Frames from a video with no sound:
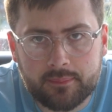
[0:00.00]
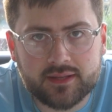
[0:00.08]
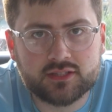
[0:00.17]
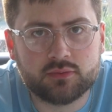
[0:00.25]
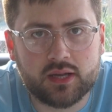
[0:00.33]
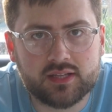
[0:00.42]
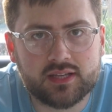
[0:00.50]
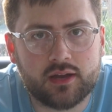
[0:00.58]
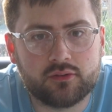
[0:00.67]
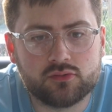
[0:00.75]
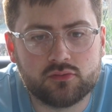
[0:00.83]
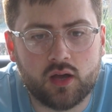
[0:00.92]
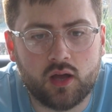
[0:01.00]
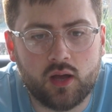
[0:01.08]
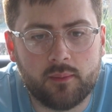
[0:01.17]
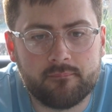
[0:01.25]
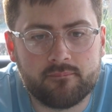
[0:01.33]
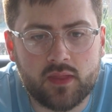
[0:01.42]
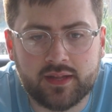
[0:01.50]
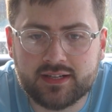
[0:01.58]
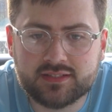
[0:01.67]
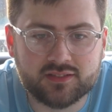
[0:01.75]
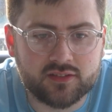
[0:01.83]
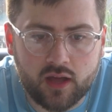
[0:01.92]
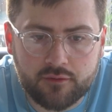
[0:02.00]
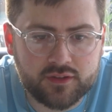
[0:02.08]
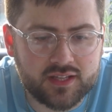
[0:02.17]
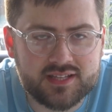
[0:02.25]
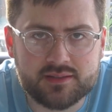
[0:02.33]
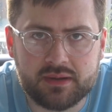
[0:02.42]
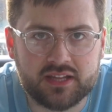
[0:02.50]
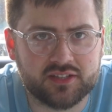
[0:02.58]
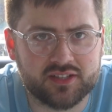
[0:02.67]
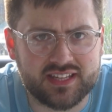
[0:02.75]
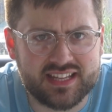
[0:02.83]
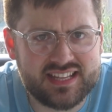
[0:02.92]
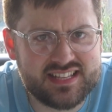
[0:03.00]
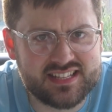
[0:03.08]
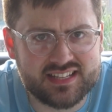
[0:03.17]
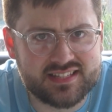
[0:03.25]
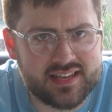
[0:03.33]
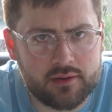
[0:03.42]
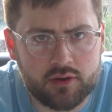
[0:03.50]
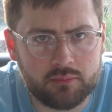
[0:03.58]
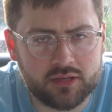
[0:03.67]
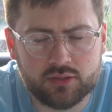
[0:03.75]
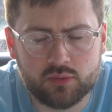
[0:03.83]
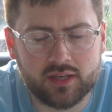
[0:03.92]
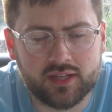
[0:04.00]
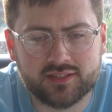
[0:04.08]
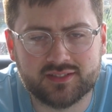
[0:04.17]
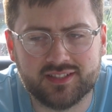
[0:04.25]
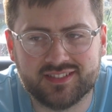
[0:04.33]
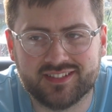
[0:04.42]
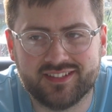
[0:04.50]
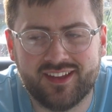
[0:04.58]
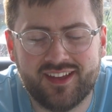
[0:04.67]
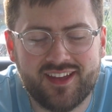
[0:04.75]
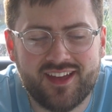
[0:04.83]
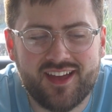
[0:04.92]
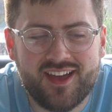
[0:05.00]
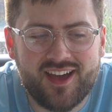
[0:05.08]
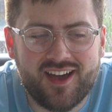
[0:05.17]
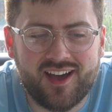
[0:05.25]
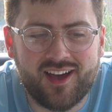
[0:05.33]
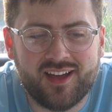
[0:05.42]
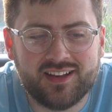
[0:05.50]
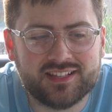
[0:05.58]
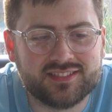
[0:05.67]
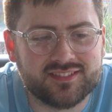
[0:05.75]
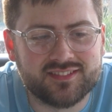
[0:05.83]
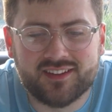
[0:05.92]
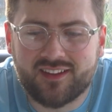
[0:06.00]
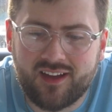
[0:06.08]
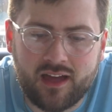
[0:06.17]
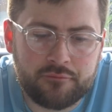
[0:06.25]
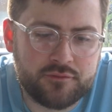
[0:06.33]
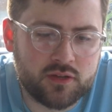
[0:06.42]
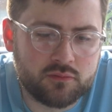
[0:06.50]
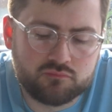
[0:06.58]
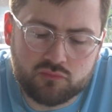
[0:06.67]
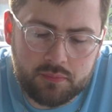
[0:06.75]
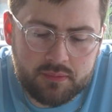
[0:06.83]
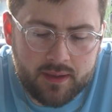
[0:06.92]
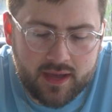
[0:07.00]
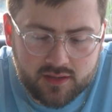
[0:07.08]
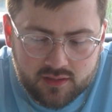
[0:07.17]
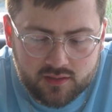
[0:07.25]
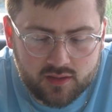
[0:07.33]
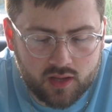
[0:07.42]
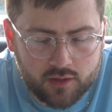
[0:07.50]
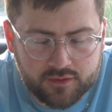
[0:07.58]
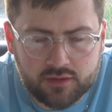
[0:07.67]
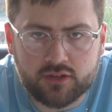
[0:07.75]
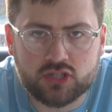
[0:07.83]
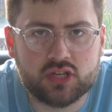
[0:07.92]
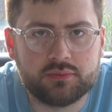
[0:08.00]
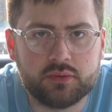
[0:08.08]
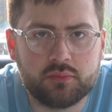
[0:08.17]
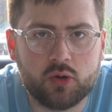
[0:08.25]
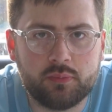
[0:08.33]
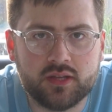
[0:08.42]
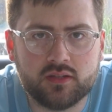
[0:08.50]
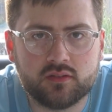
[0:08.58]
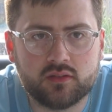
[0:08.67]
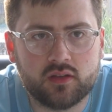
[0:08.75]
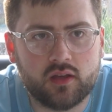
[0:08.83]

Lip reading: play to Andy Carroll. And listen, I think he's a man that could easily tear up League One next season. Listen, I think we'll be back. I think eventually we will be.